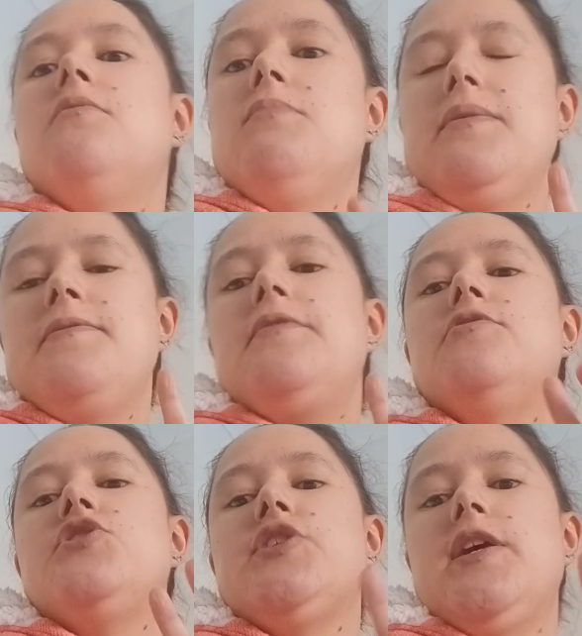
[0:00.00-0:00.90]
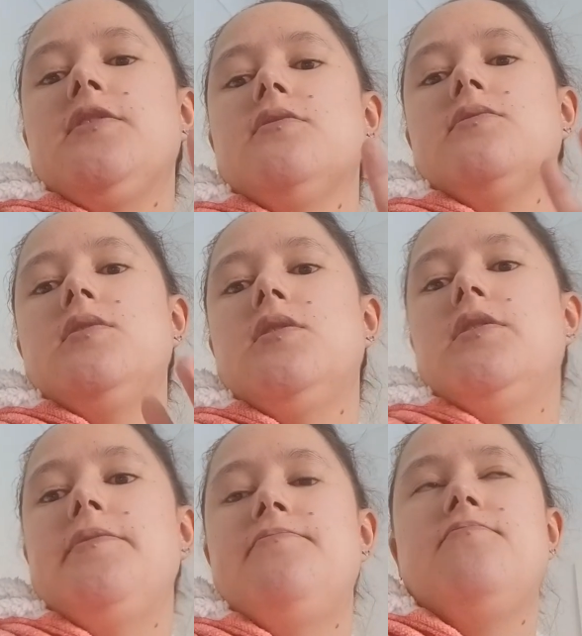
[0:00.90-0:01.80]
Matthew and Jen that
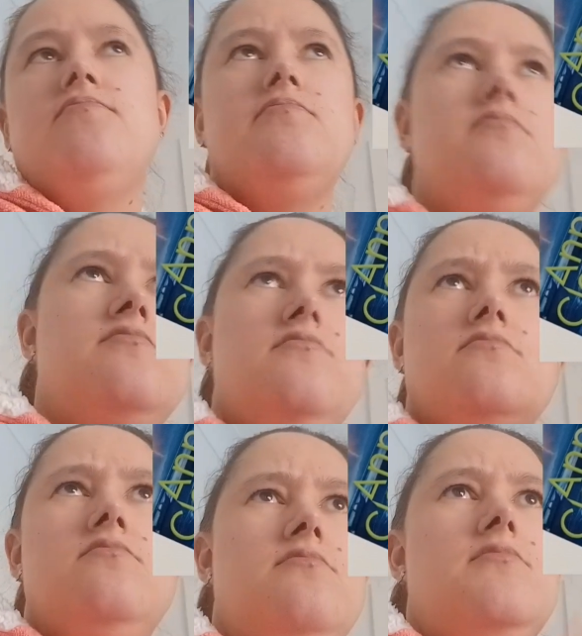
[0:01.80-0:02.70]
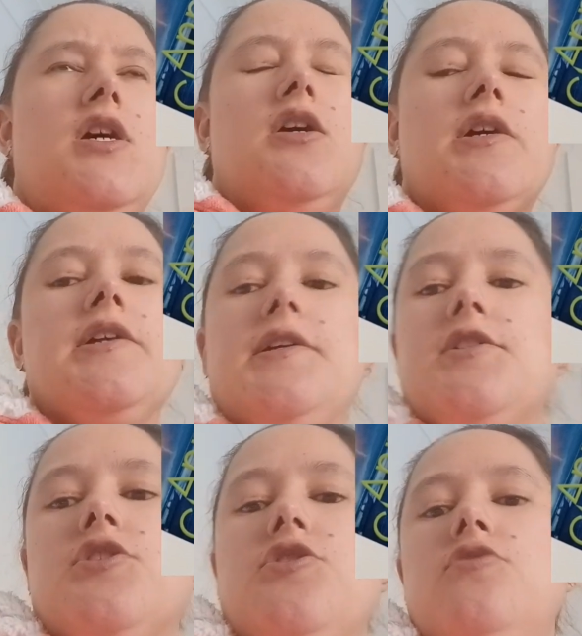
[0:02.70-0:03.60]
I
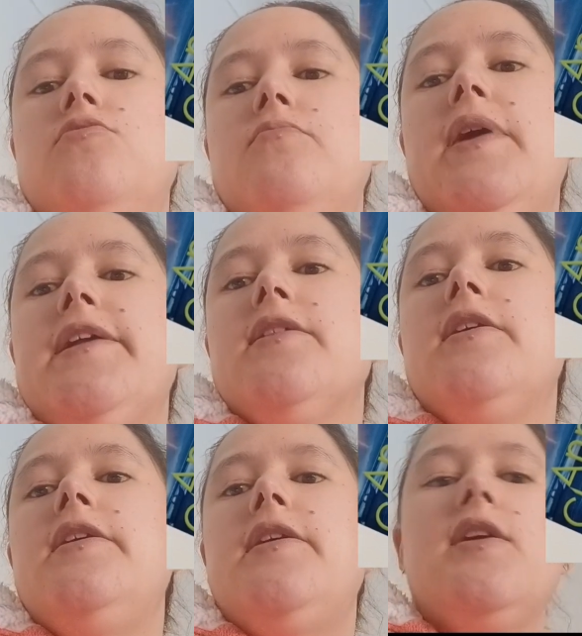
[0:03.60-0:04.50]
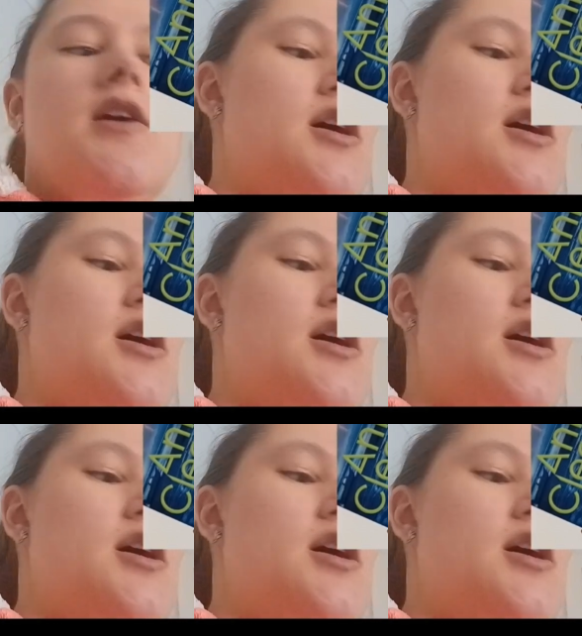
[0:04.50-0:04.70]
connected to mainly.